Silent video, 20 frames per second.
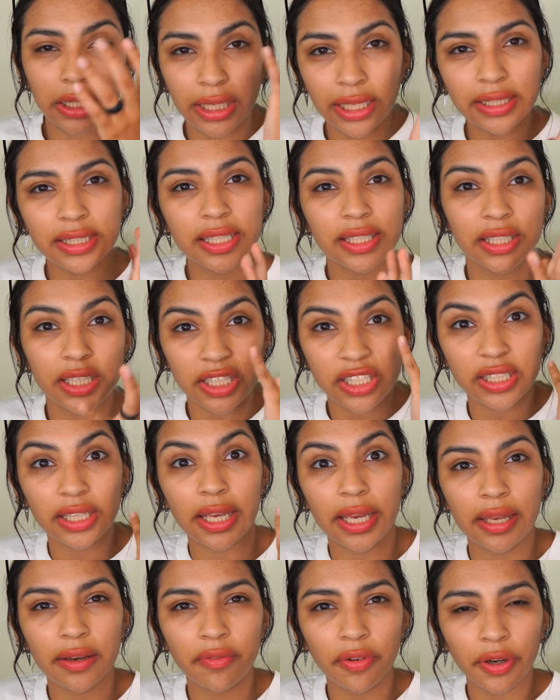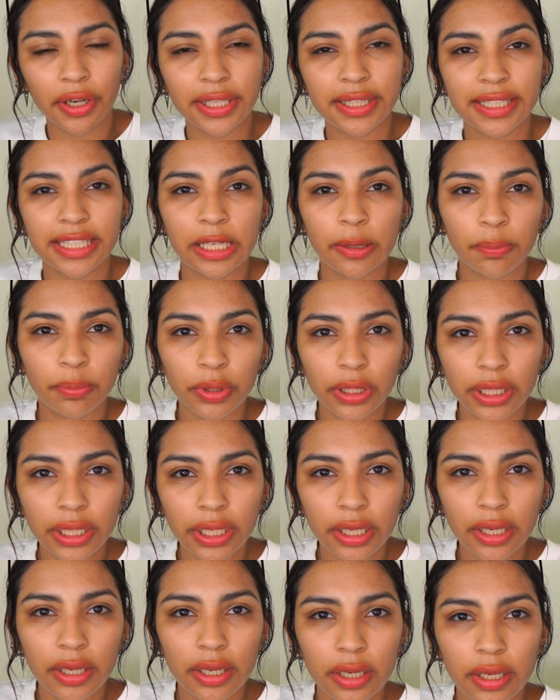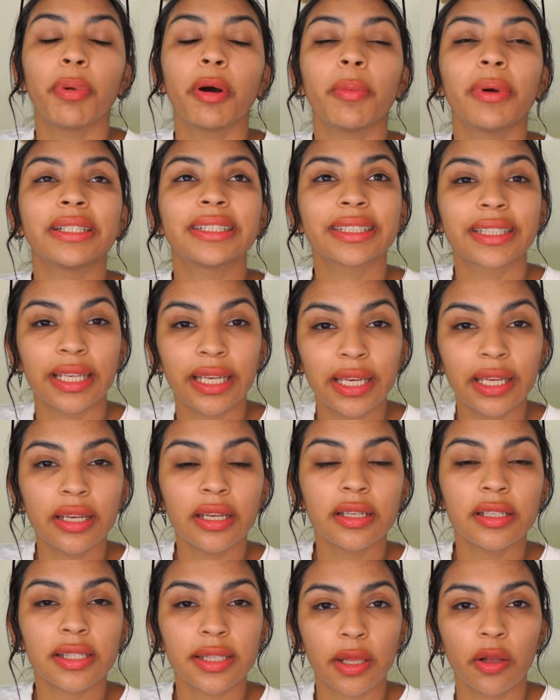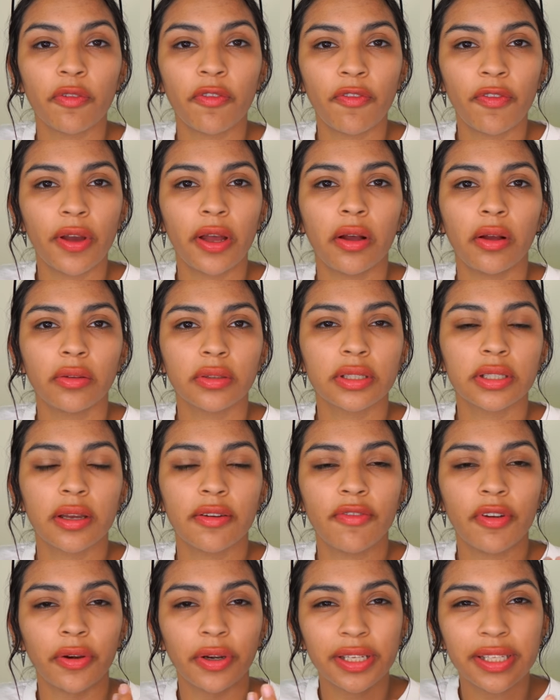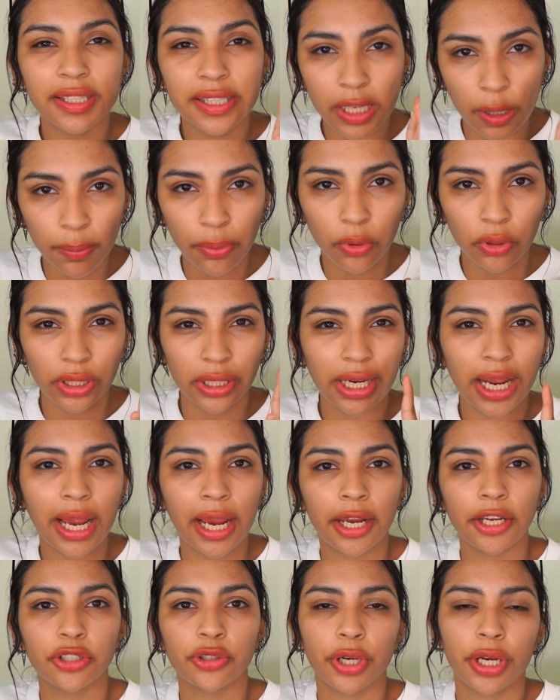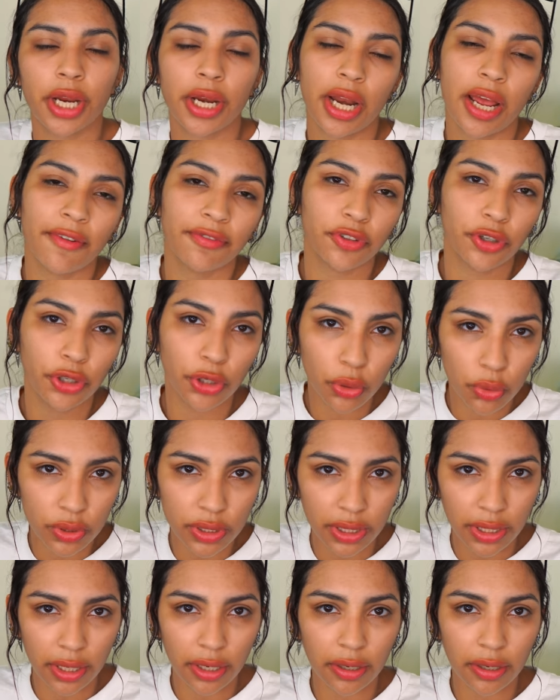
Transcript: cleanses the skin very deeply, but my skin still felt very supple and hydrated after using